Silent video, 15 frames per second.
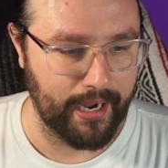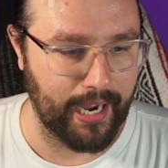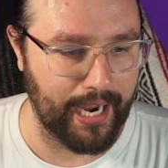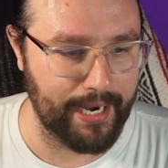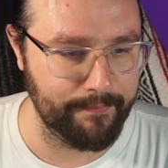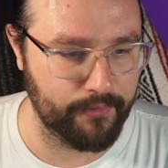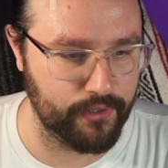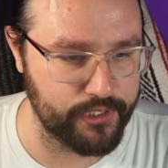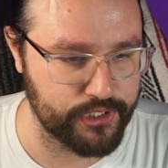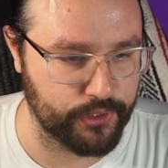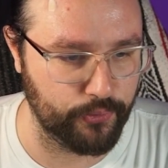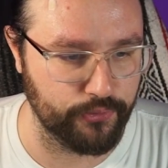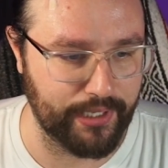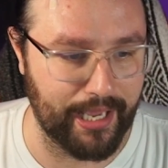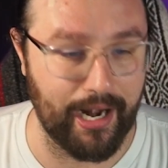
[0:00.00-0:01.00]
I'm gonna
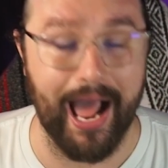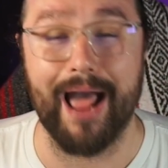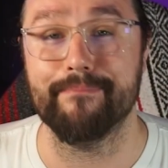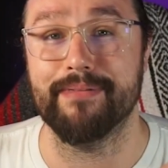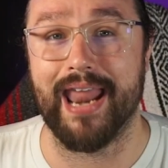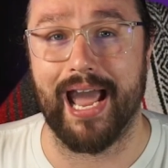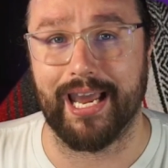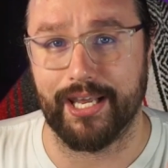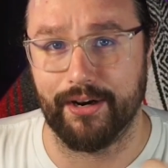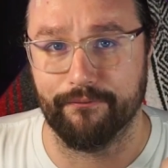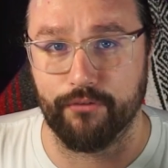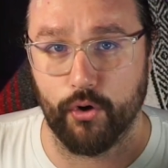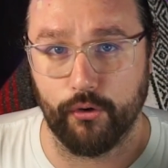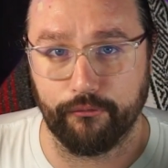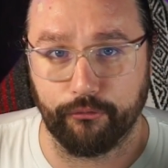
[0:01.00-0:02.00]
scroll down. I'm not gonna
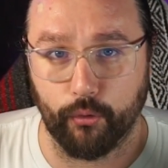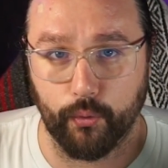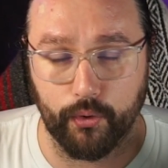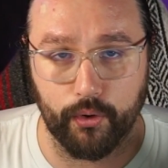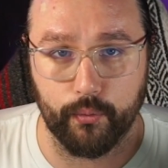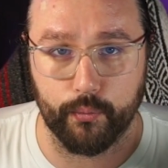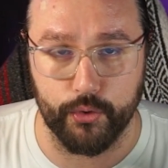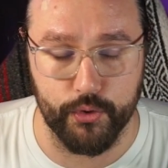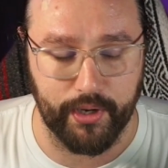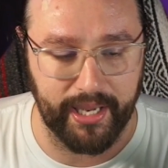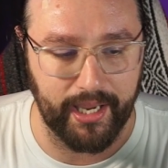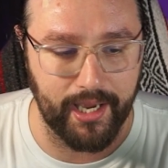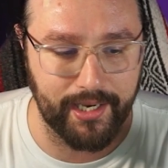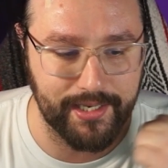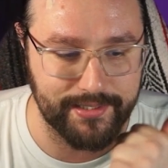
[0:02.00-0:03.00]
vote for
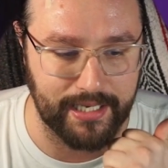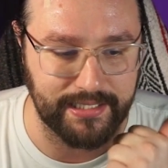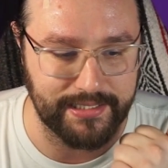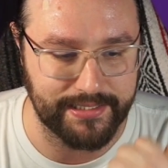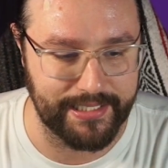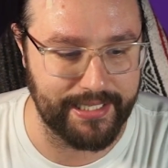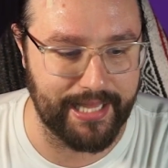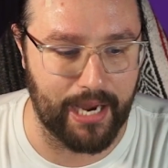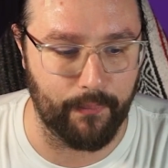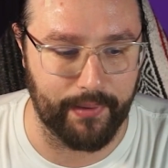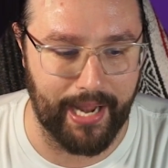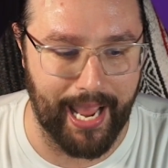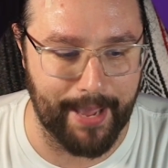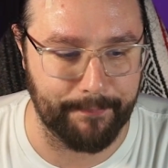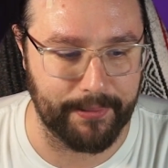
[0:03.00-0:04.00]
Rukia because I see that
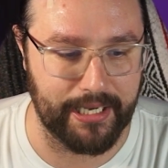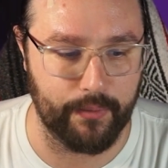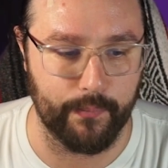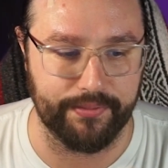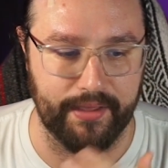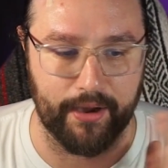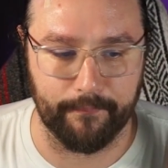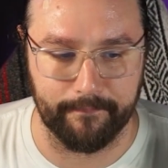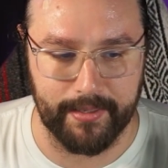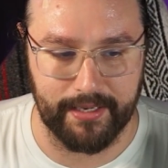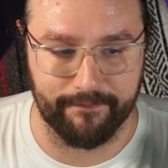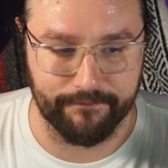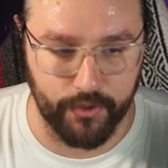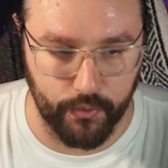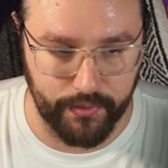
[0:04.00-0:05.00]
one happening without me
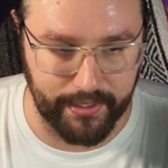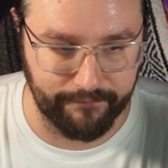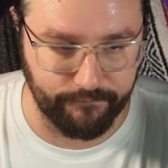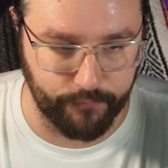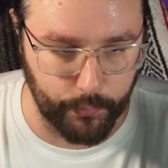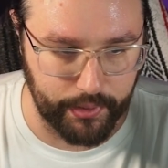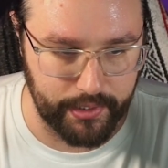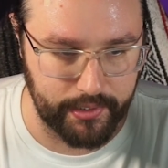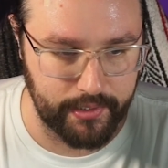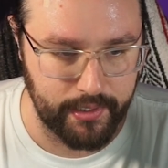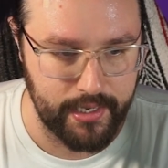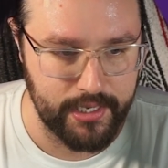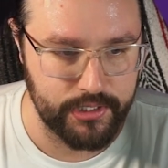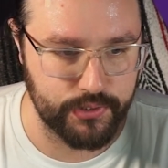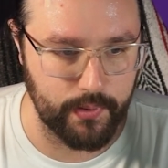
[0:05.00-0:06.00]
voting for it.
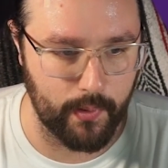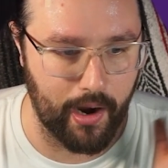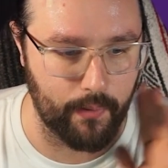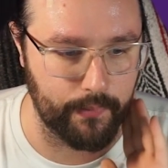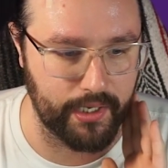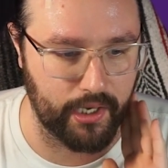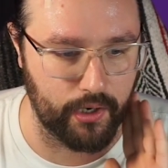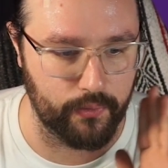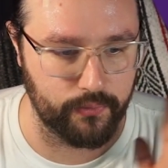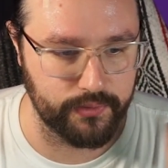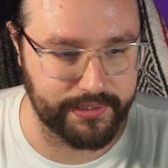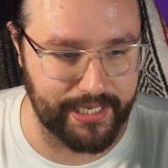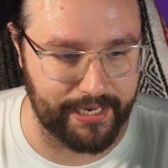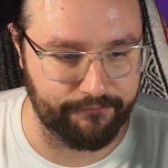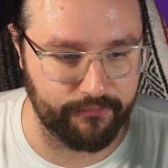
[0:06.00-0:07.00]
So I wanna go
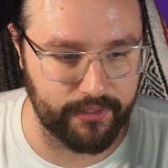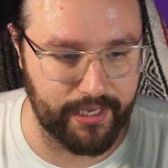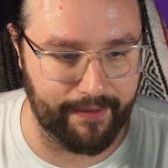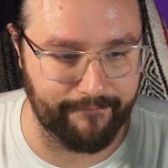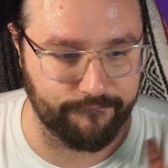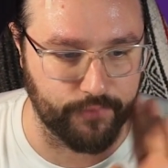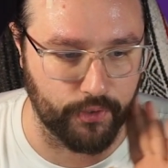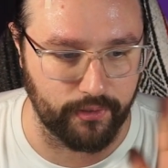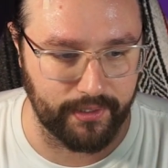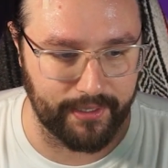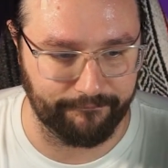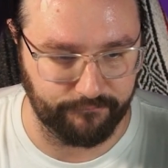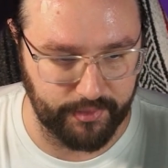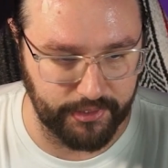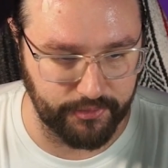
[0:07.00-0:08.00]
definitely far
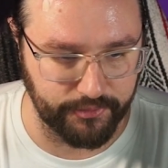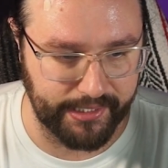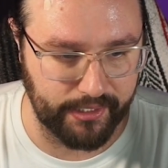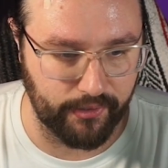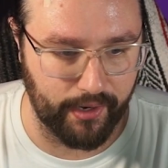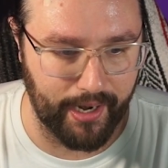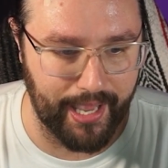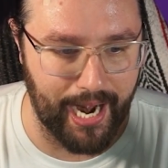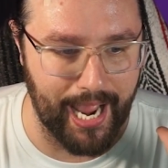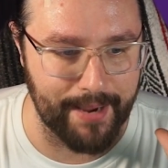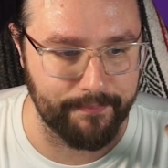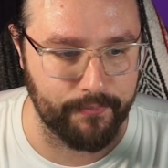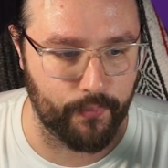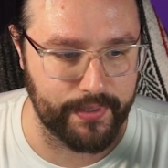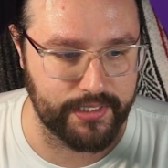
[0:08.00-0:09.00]
left field here, and
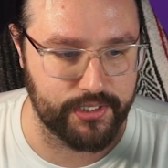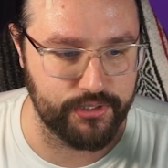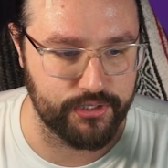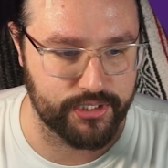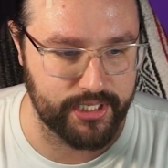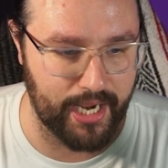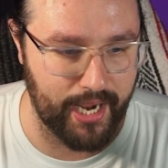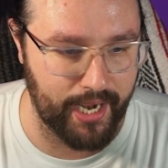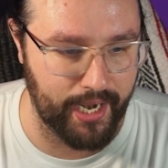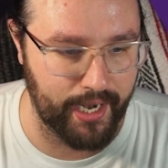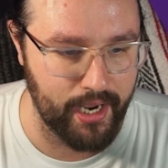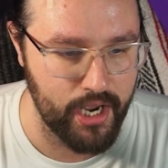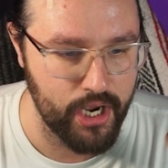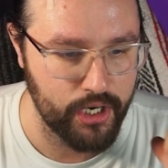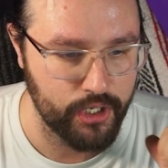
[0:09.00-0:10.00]
I'm going to say
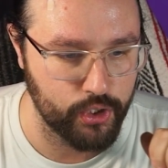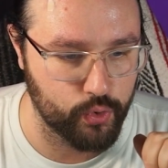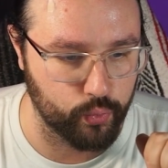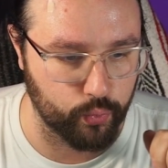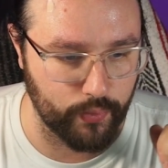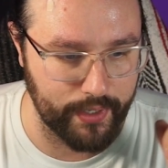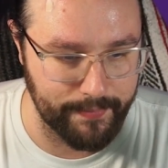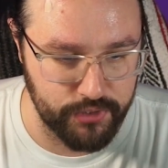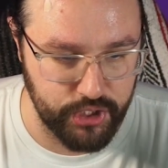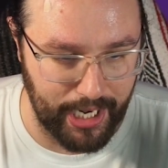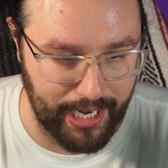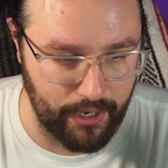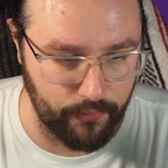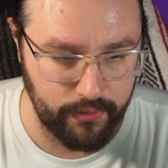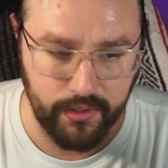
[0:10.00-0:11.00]

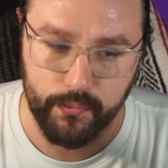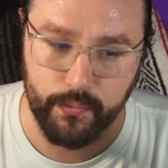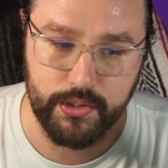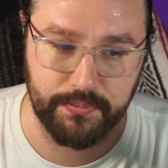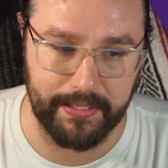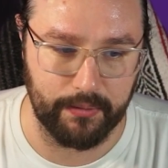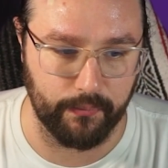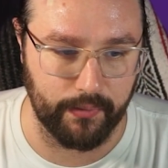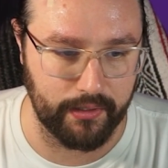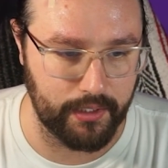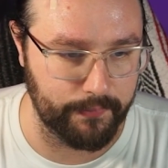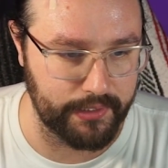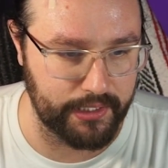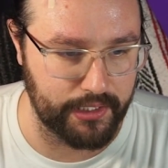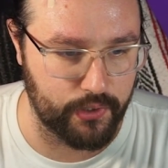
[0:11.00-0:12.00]
Grimmjow, which would be really,
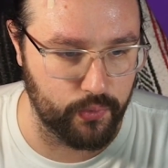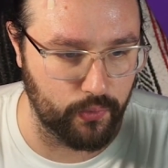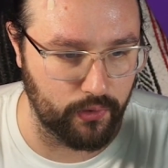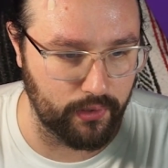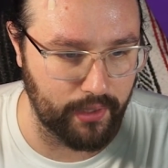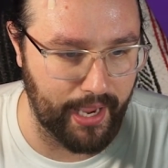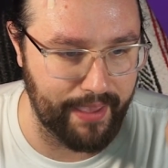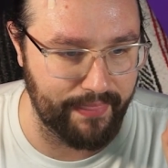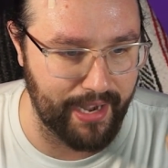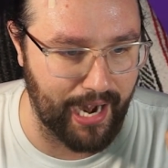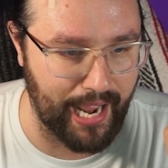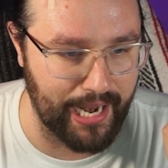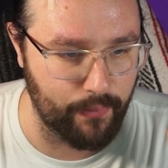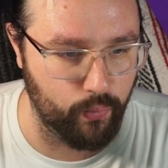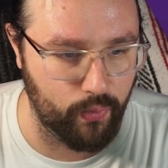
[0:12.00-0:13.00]
really cool. And then
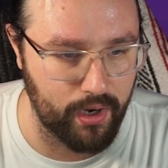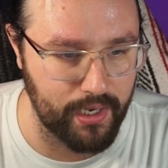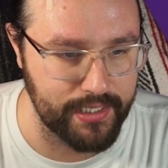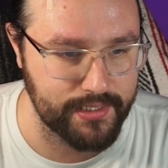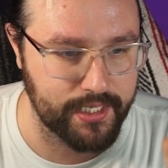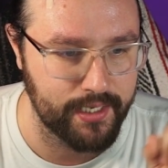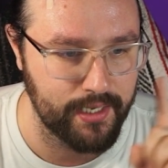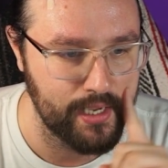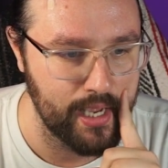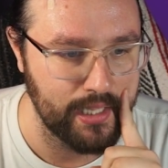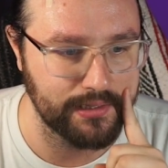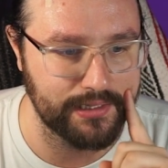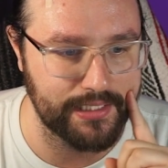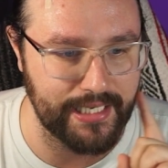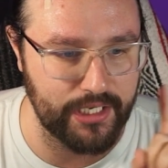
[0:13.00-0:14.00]
I want
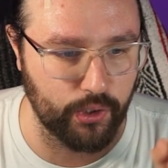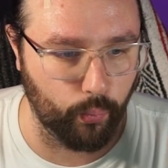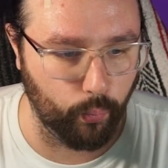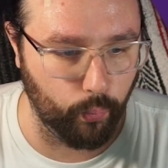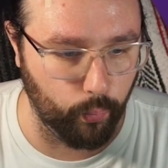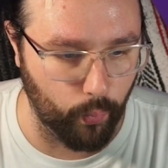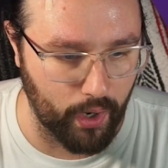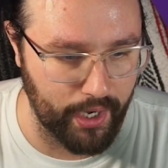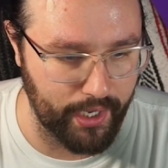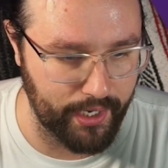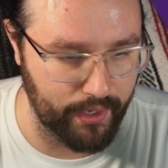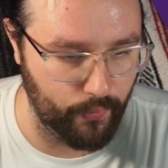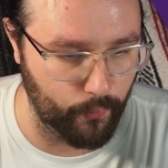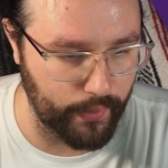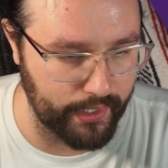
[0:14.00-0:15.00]
Leader
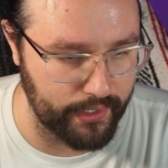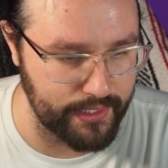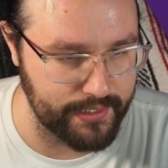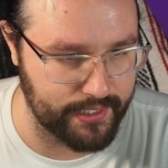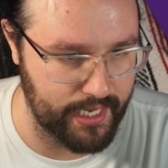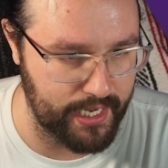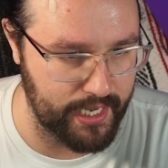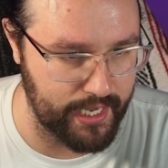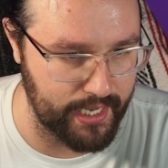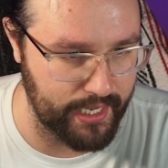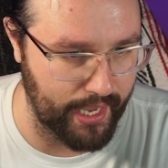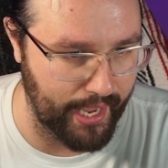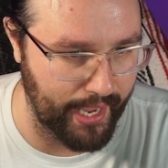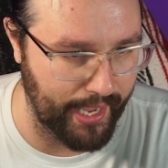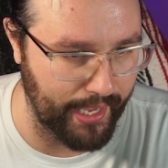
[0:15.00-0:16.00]
1. Where is
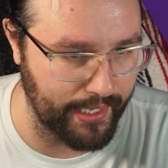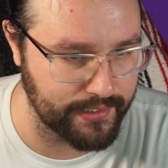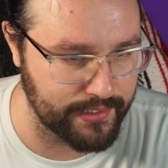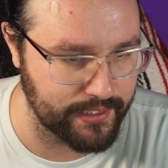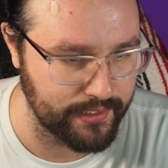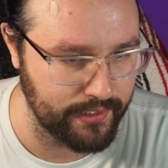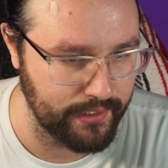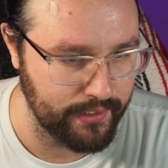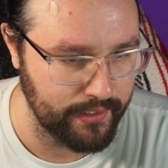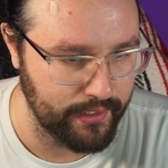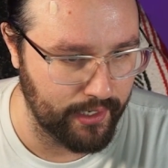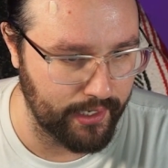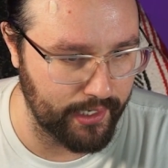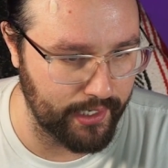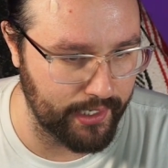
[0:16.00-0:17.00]
he at?
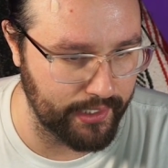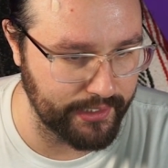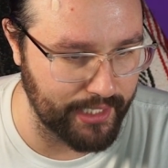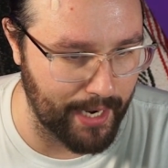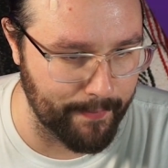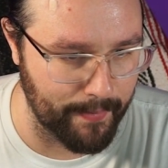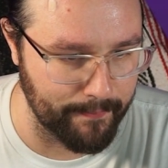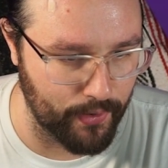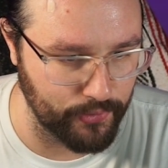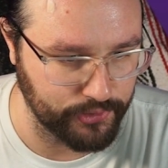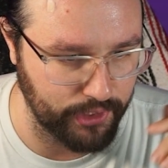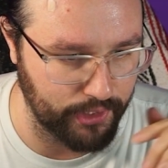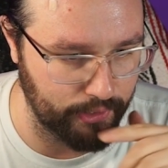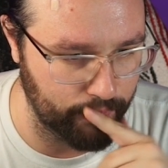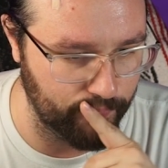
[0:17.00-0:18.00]

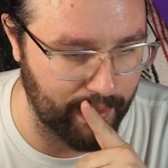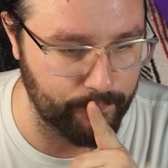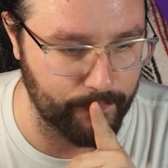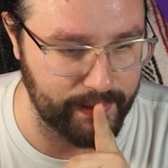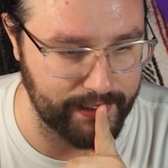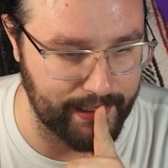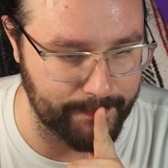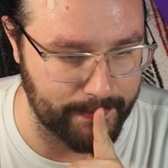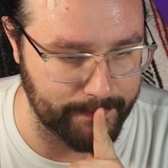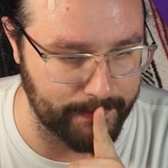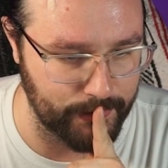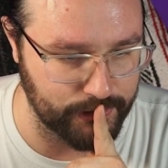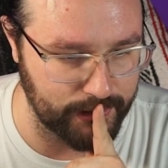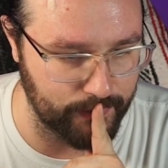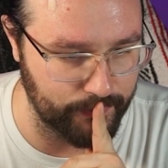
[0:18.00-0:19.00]
Yamamoto. I want
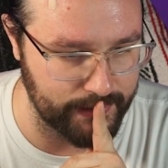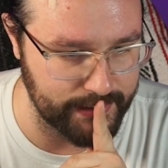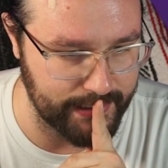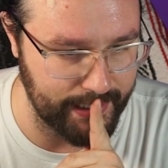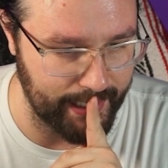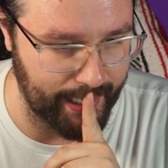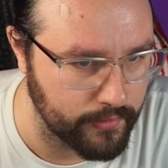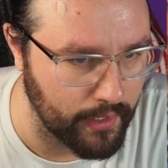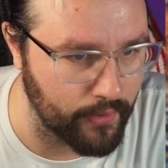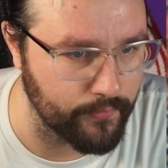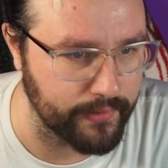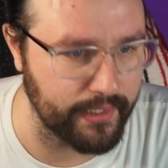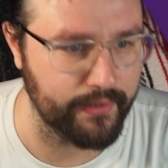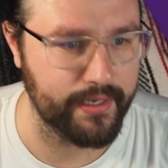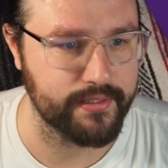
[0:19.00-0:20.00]
Yamamoto. Where's he at? Oh,
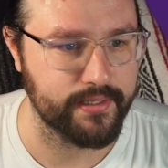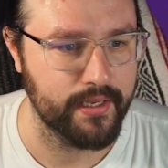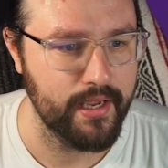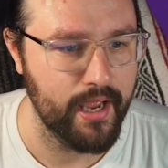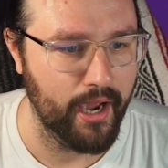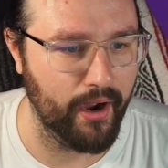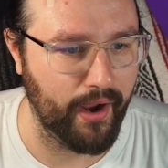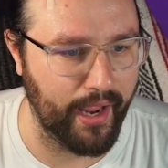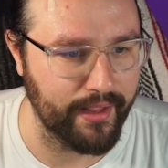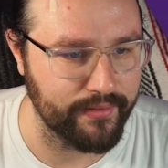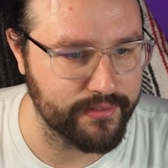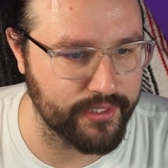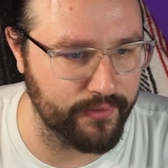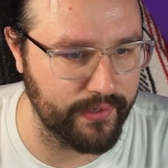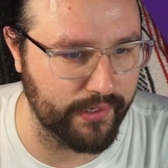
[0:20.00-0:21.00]
here he is. Okay,
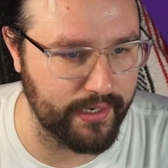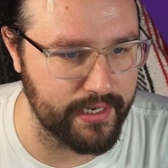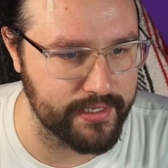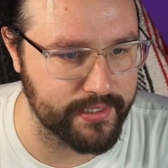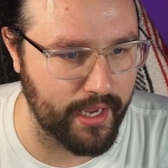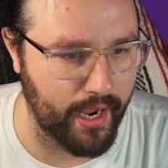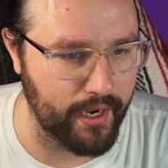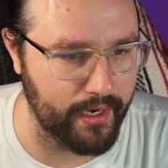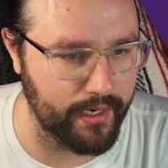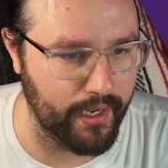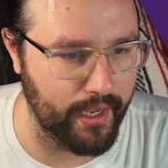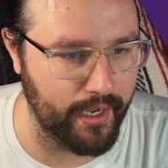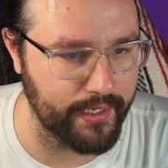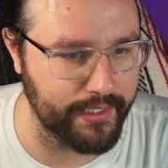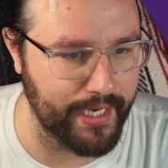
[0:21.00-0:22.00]
so here he is.
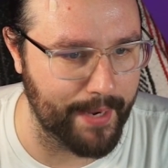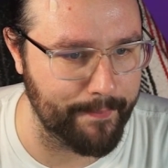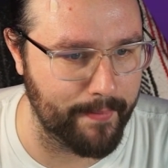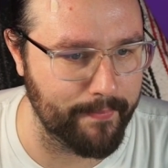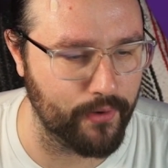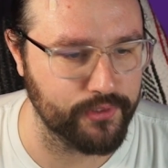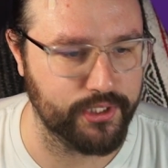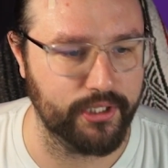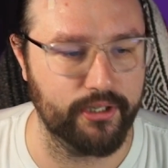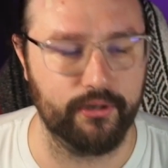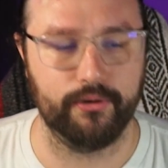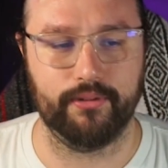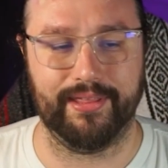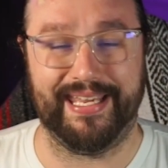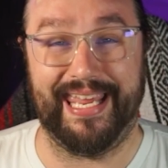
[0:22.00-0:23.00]

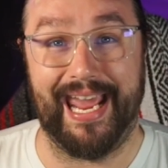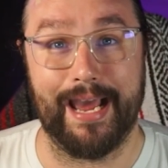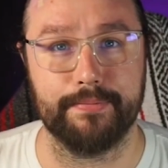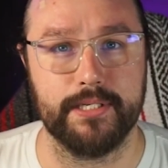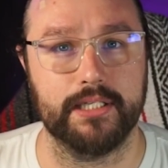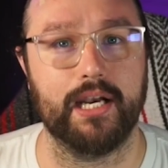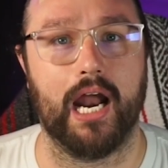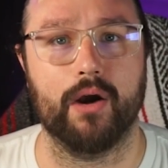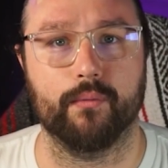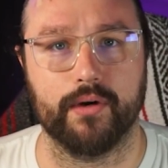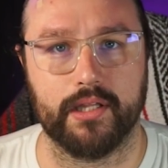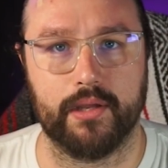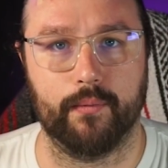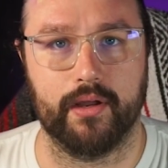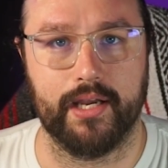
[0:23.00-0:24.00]
Yamamoto, the captain. I really want